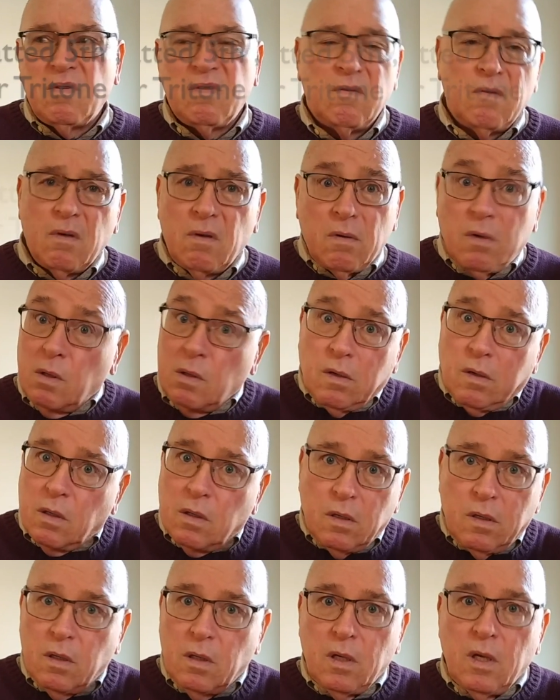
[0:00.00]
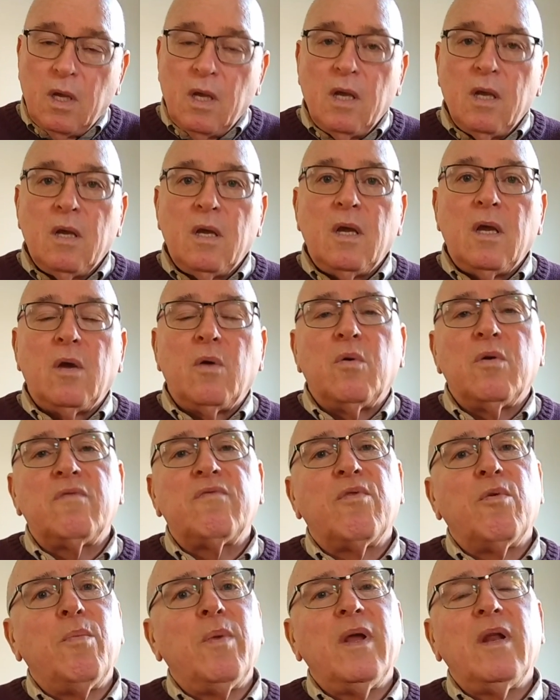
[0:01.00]
Ugh. It
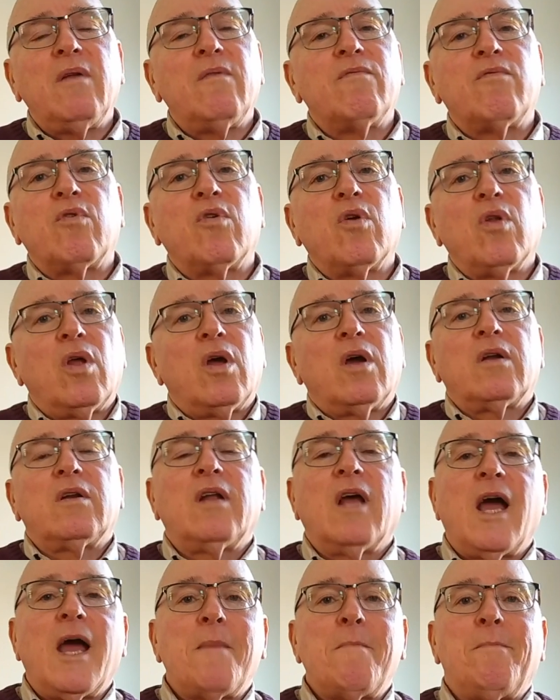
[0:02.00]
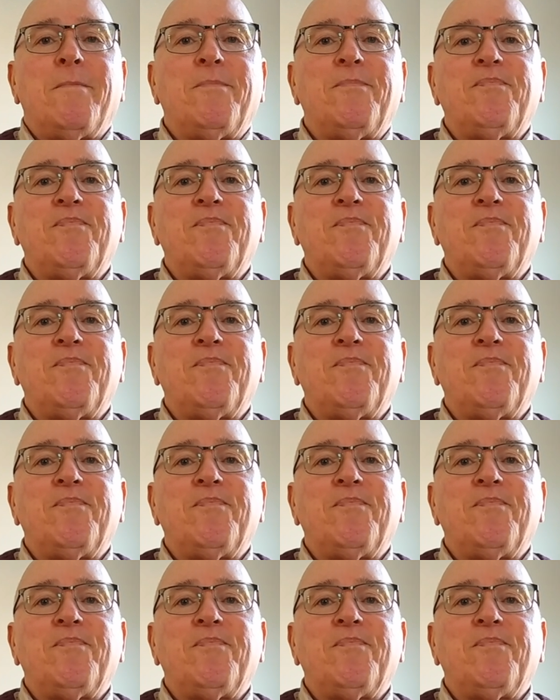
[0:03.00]
was forbidden for a long time.